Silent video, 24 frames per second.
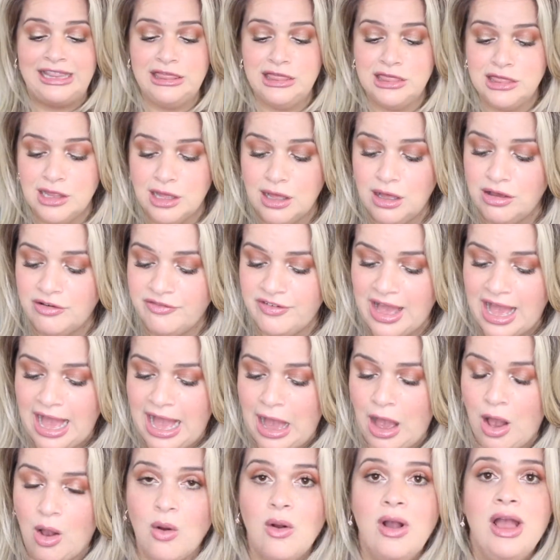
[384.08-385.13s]
love
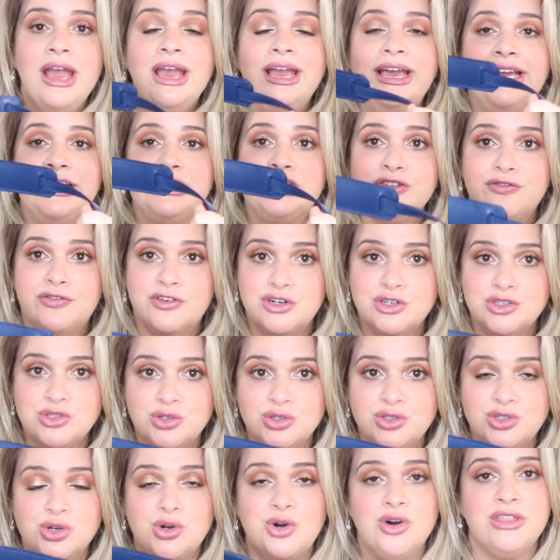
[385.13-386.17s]
how it's
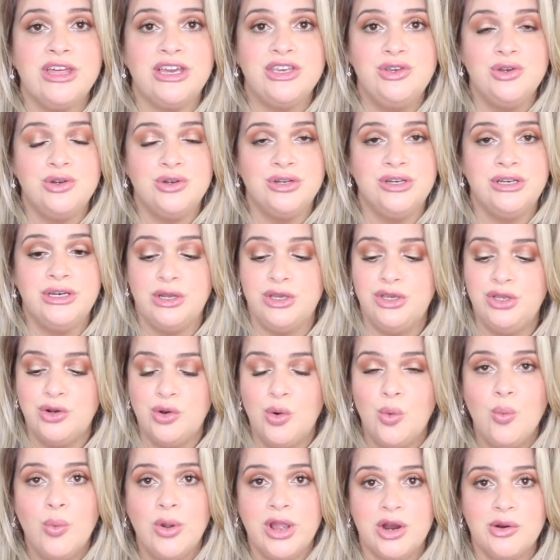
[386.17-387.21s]
versatile that you can, you
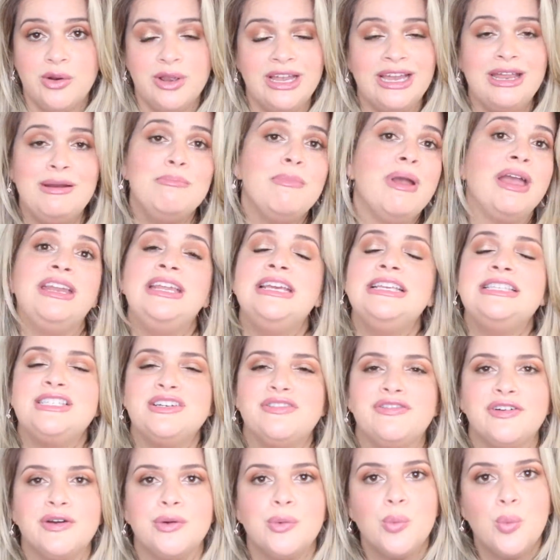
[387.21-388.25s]
know, wear it in many
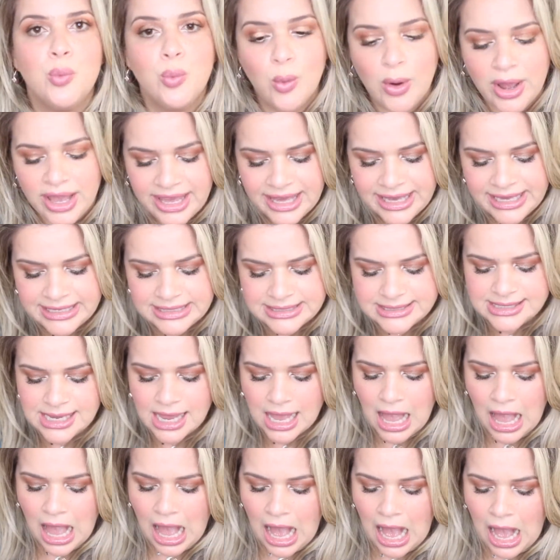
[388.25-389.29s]
different ways.
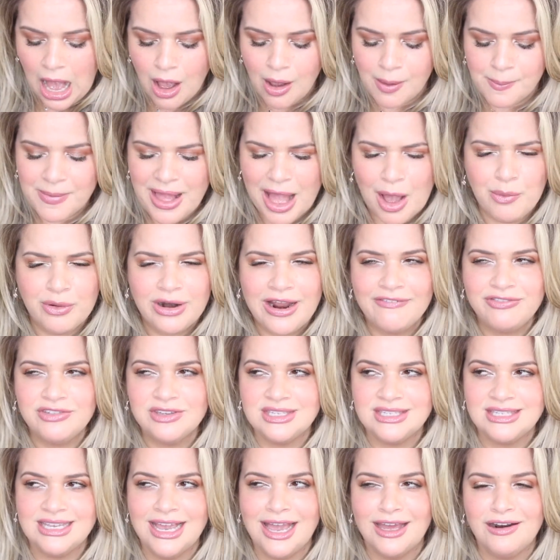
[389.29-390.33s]
Um, I would have to
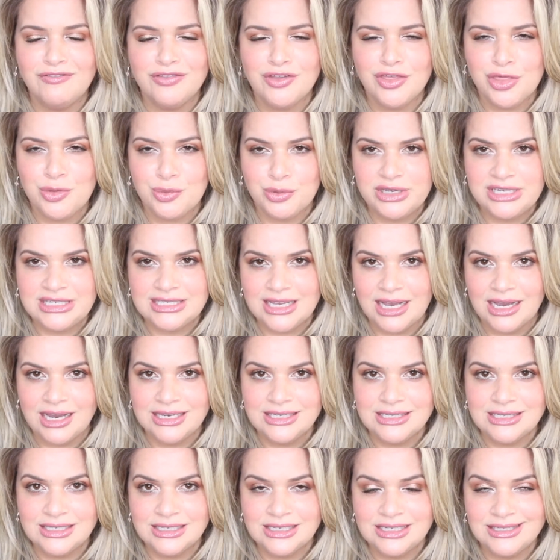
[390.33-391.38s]
say out of the three
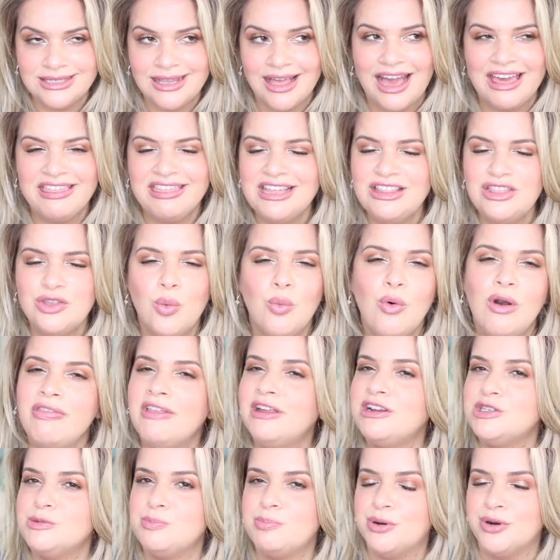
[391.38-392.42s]
sizes, I think the one
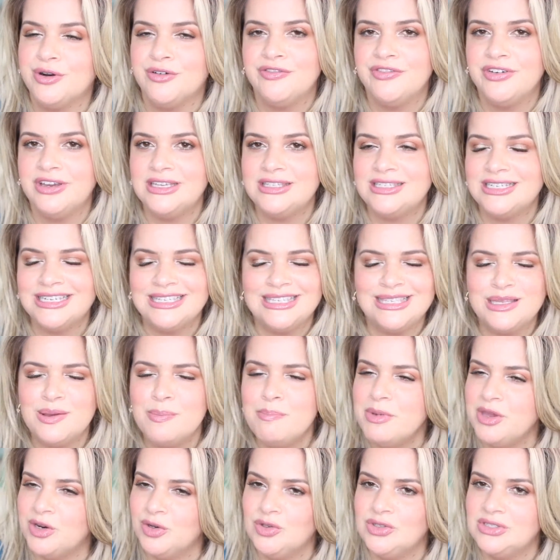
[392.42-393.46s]
that is perfect is the
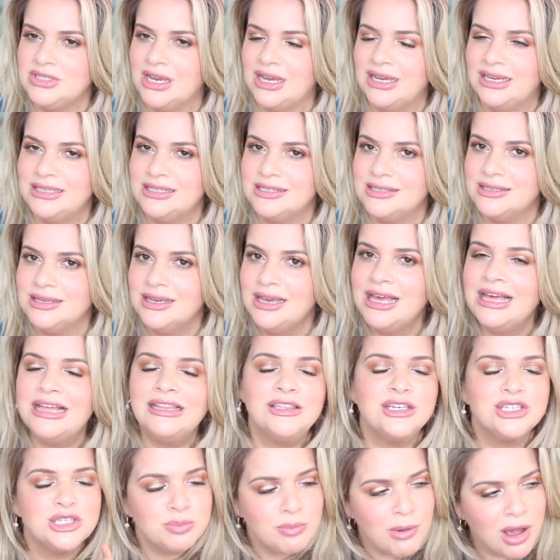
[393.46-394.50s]
middle size.
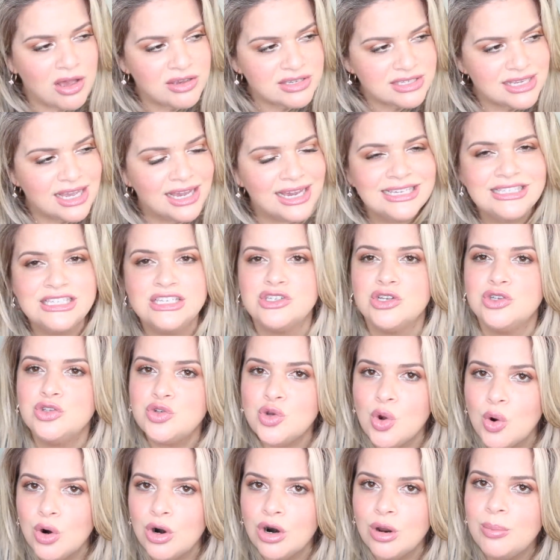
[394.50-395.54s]
The small size is
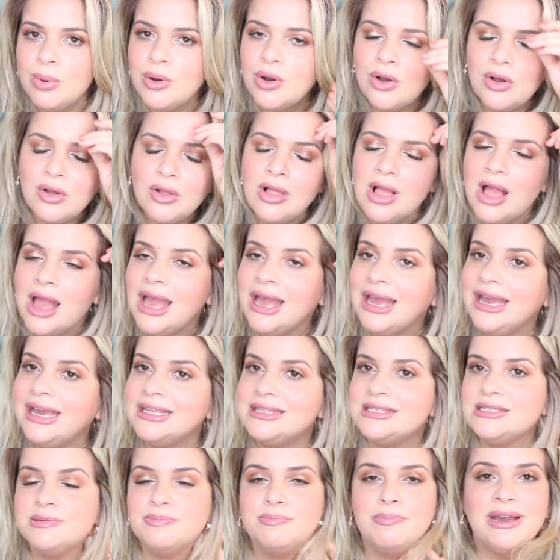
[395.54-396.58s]
adorable.
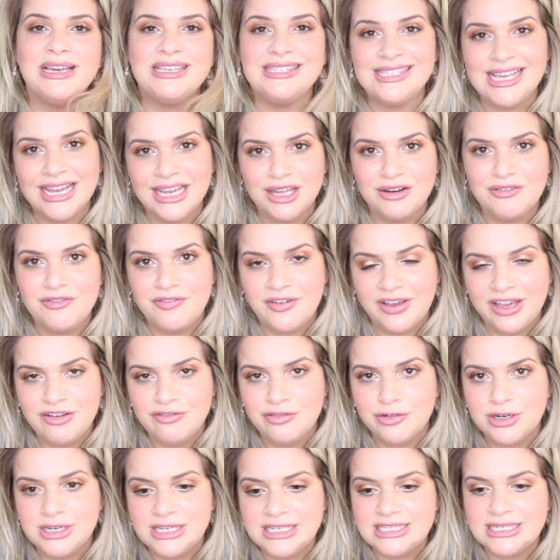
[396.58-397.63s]
It's my second second
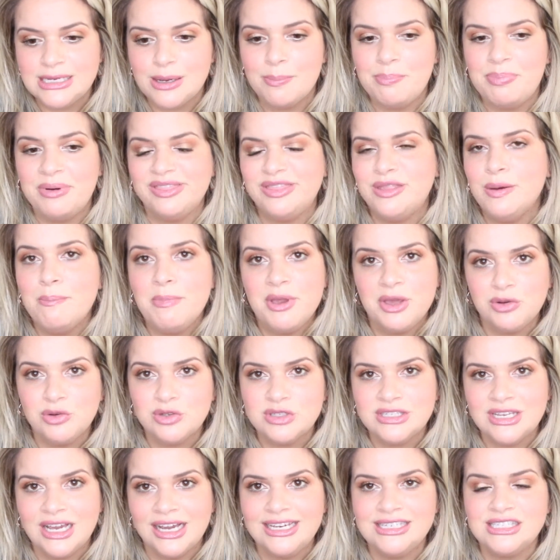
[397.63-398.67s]
favorite, but the middle
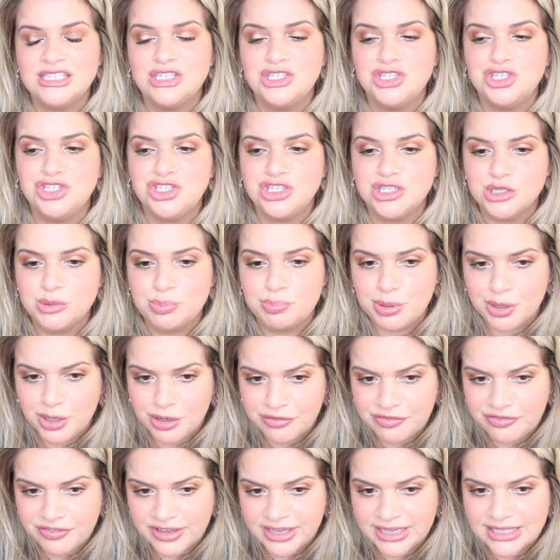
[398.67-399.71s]
size is just
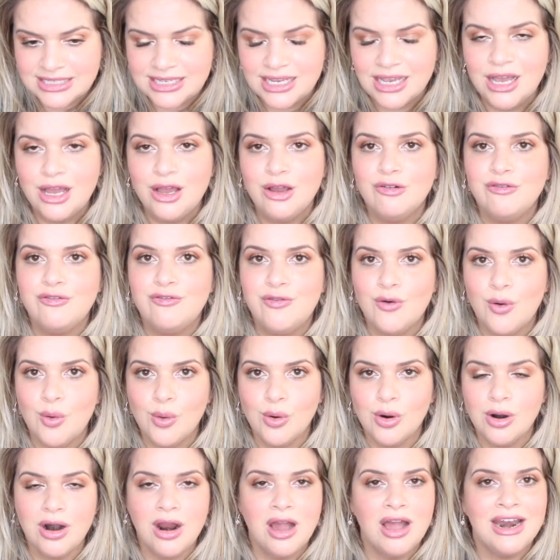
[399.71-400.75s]
perfect
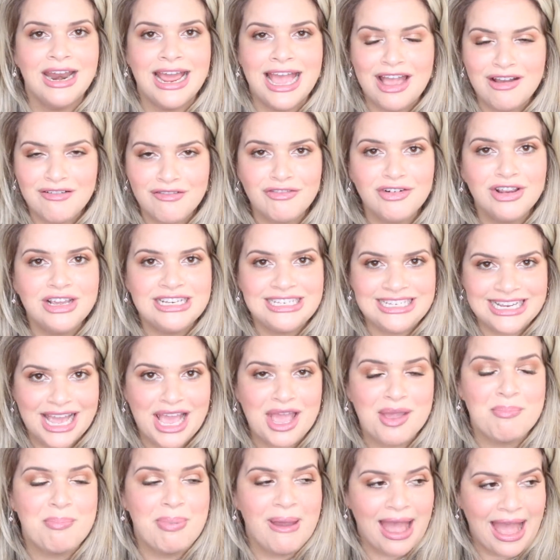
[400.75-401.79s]
for an
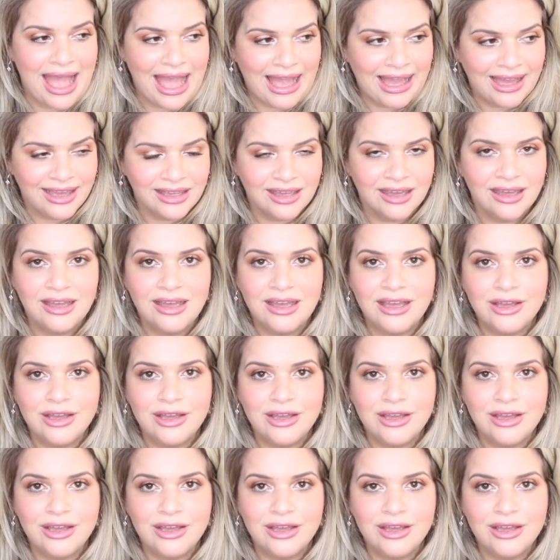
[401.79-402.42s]
everyday bag.